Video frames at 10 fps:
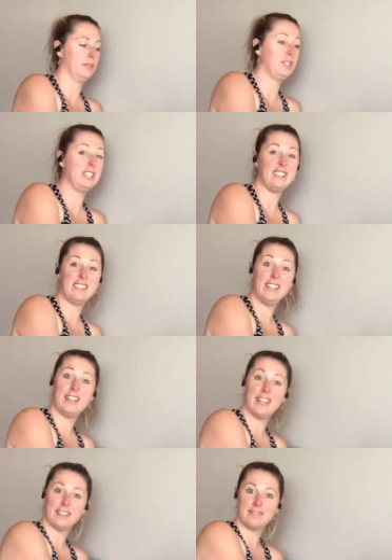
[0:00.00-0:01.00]
So just
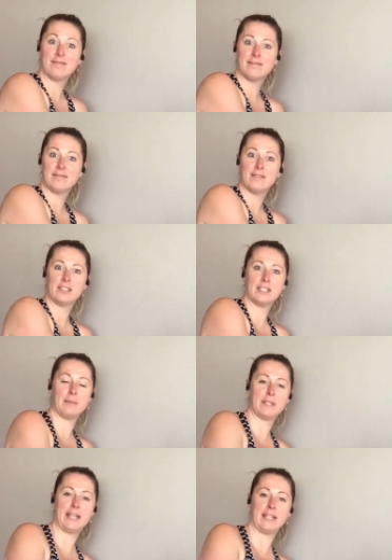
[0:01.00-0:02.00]
seeking
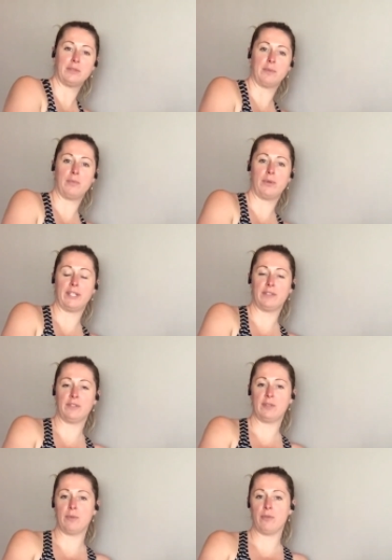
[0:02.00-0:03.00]
some attachment points
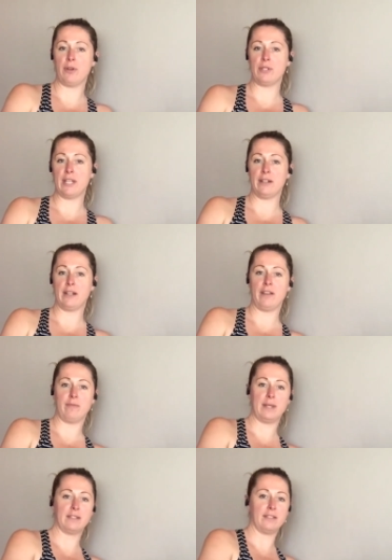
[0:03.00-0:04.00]
for some of the rotator
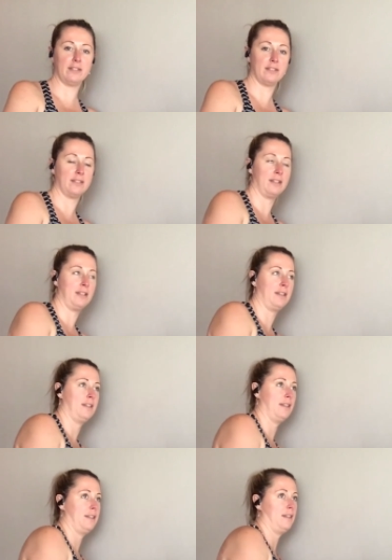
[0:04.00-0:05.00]
cuff muscles.
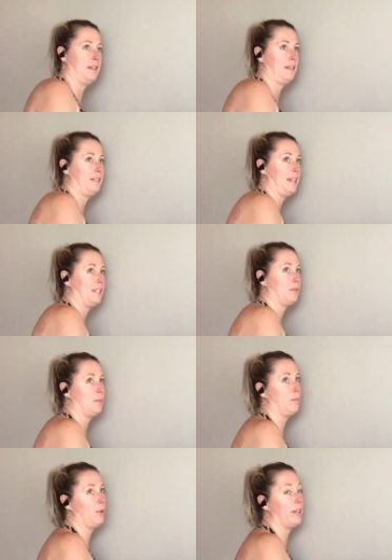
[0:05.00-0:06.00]

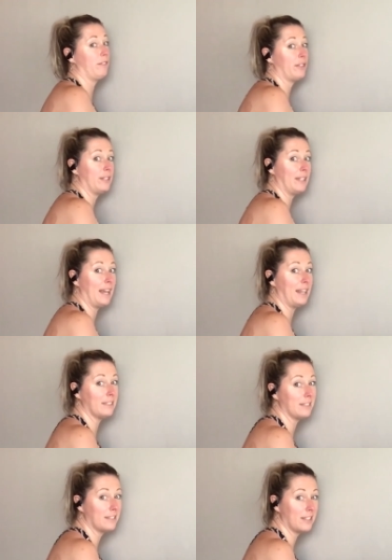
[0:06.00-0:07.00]
Attachment point for the
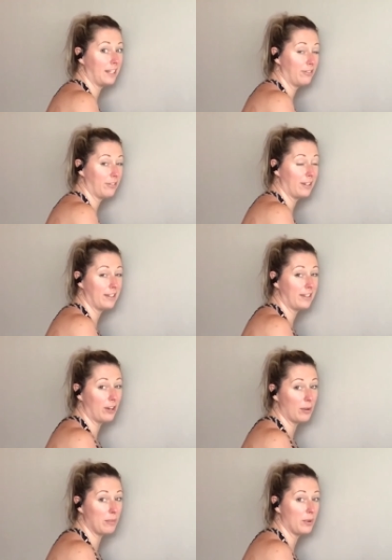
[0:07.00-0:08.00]
lats, that front of the
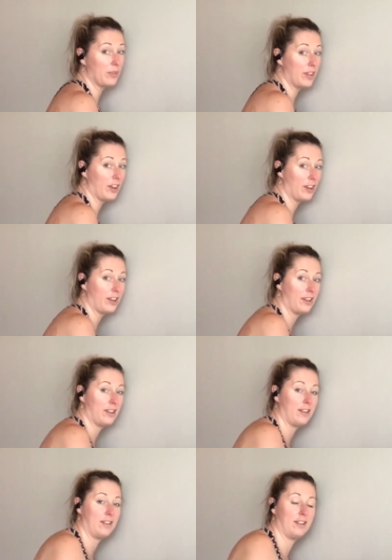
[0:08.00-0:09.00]
arm bone there.
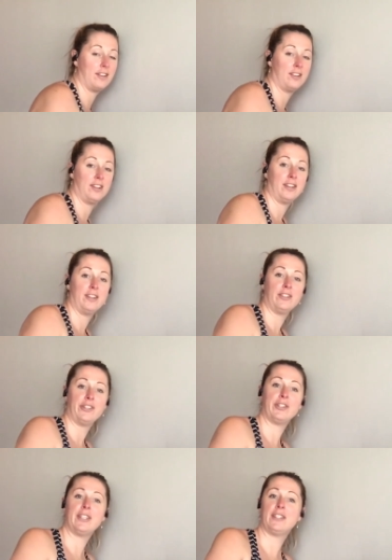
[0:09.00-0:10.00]

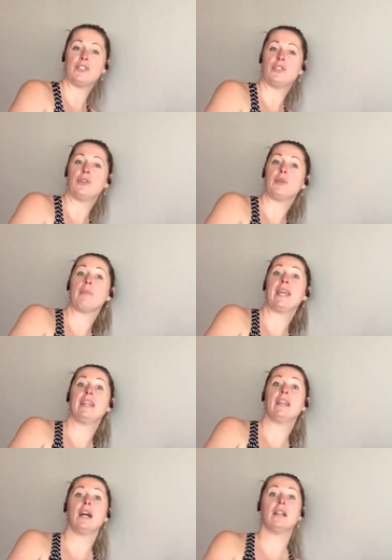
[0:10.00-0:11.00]
You're getting to know your
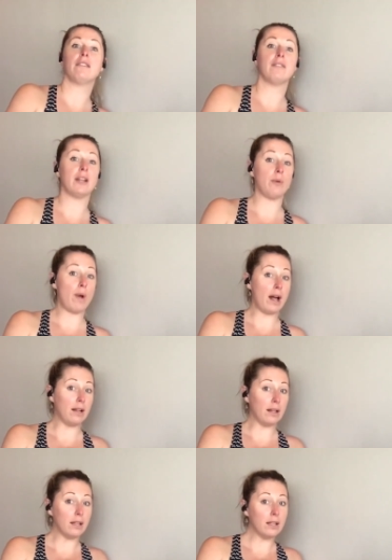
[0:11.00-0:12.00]
paint color very
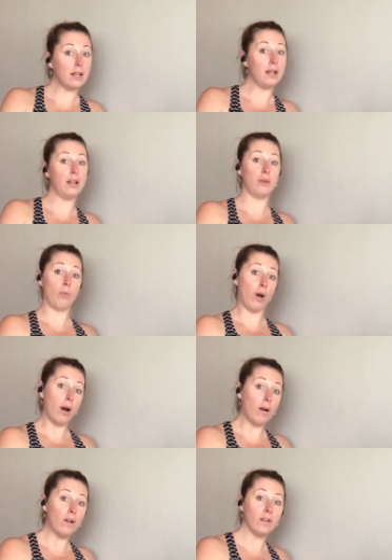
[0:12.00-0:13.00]
well on the
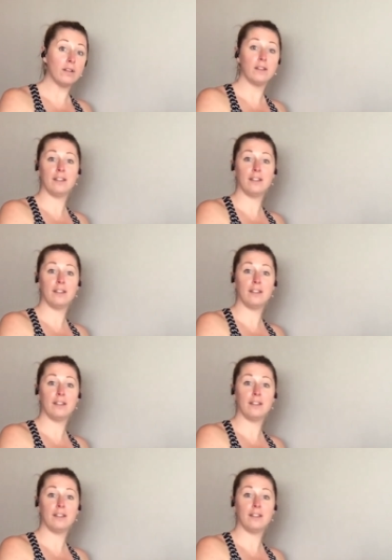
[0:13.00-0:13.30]
wall.